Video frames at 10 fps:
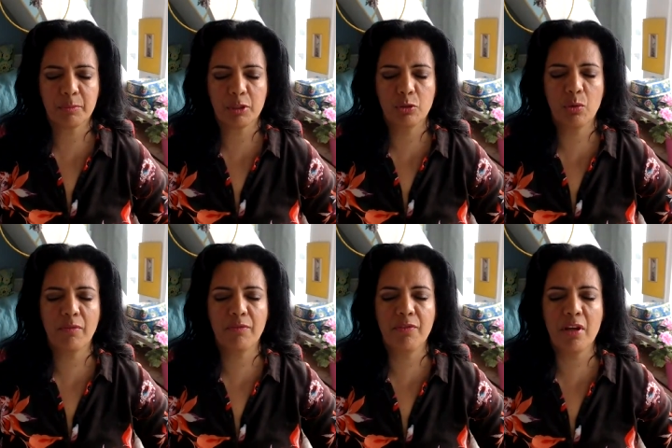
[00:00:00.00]
But you
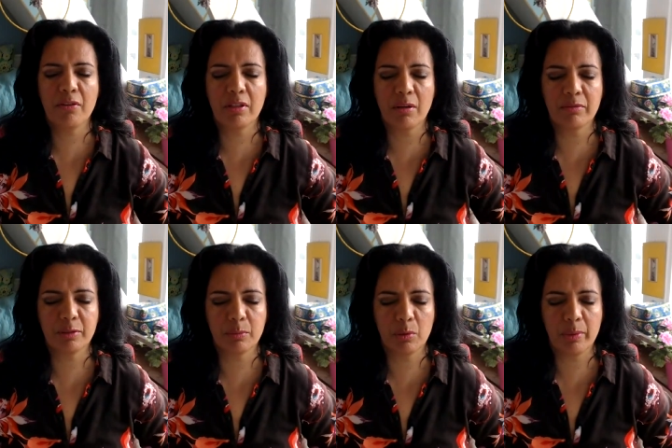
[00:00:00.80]
are very
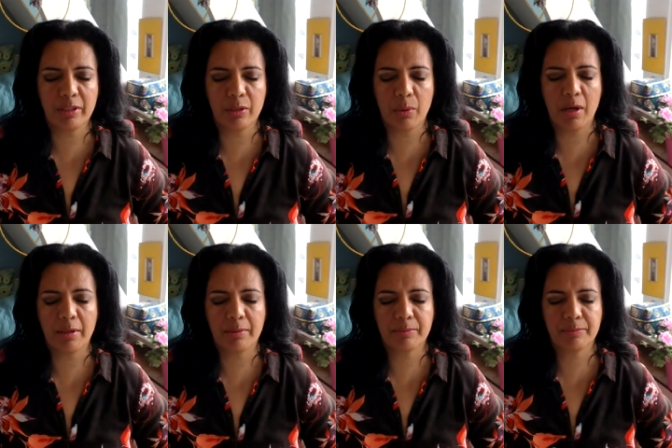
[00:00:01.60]
comfortable where you are.